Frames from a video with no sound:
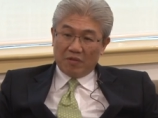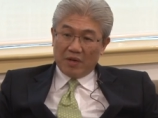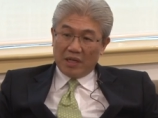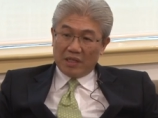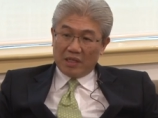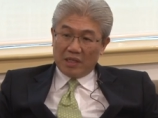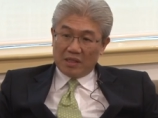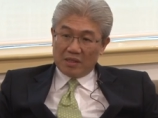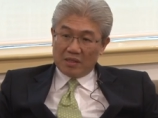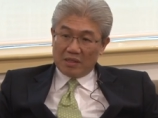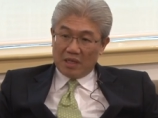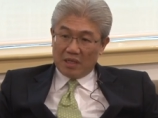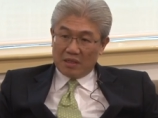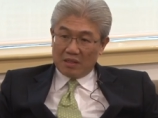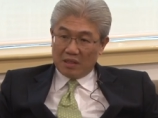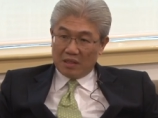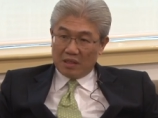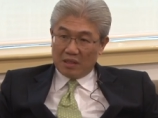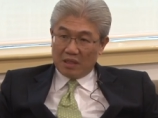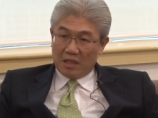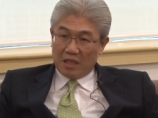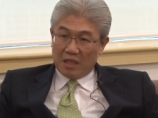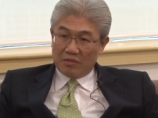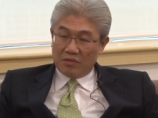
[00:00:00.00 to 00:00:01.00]
finance,
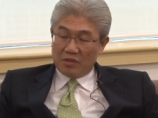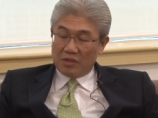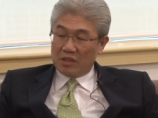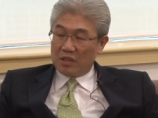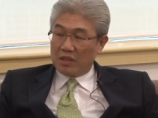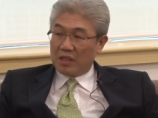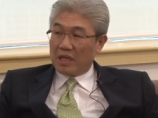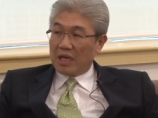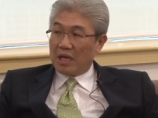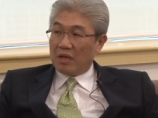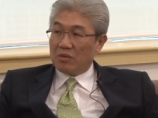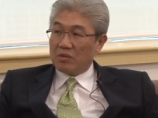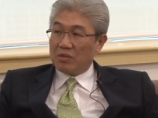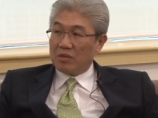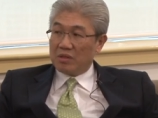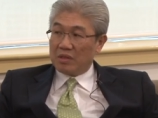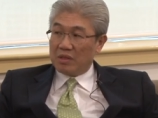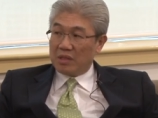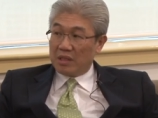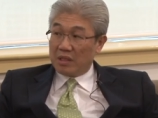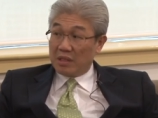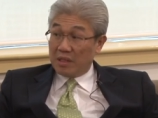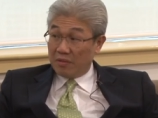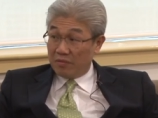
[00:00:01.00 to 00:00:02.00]
starting life as an
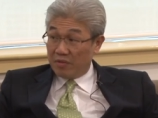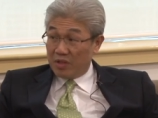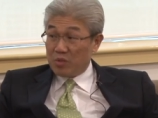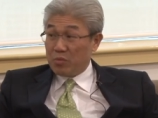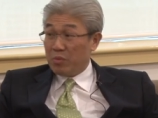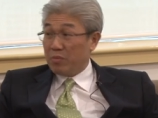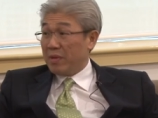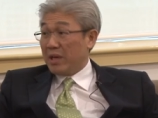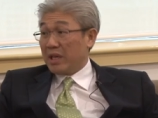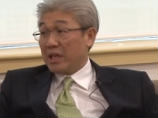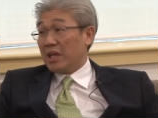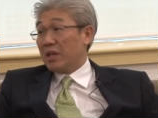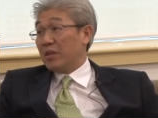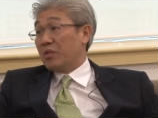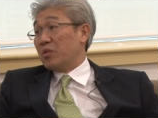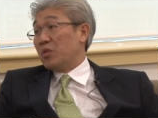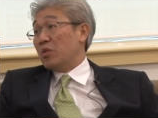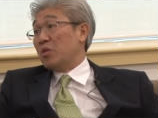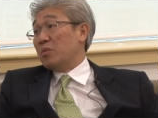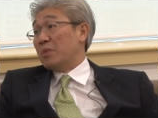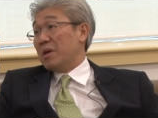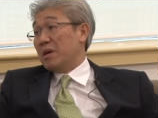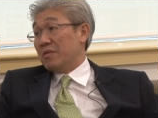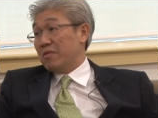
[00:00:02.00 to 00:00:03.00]
accountant, and investment banking is
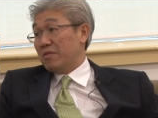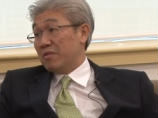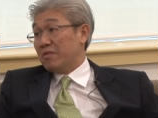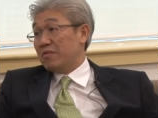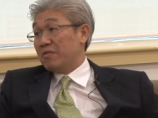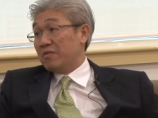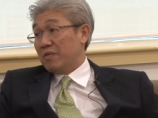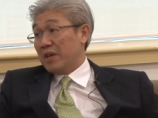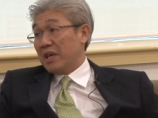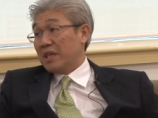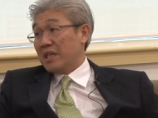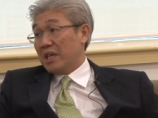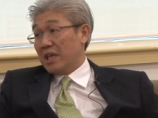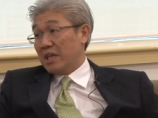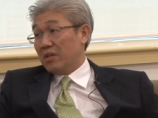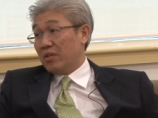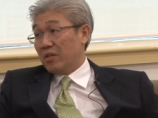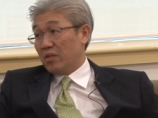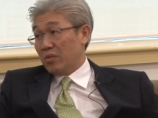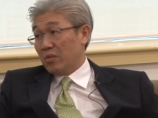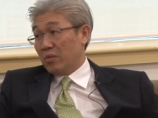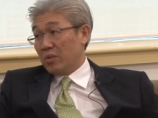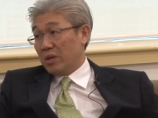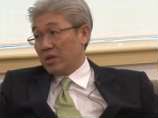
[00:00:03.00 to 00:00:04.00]
all about finance
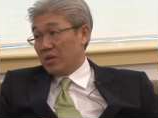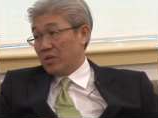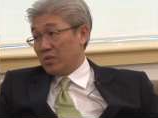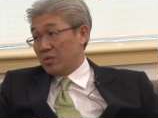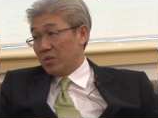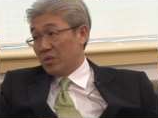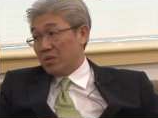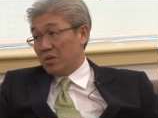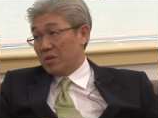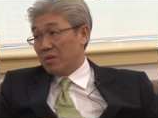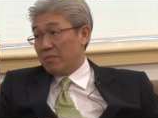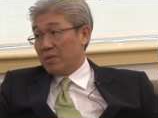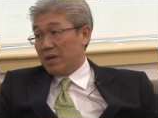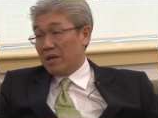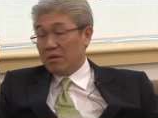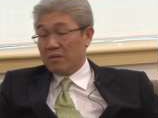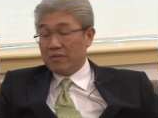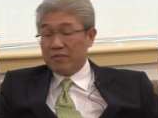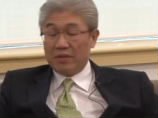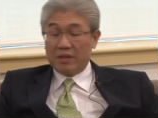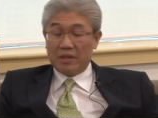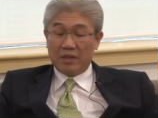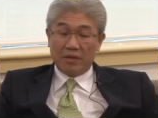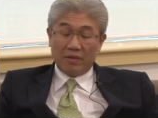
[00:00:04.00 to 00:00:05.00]
as well. It's yep. all
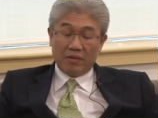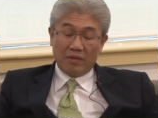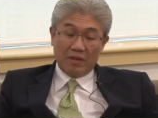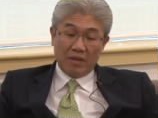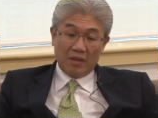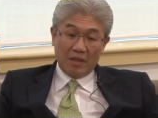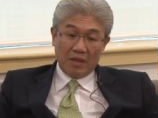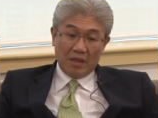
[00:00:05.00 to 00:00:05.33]
about figures.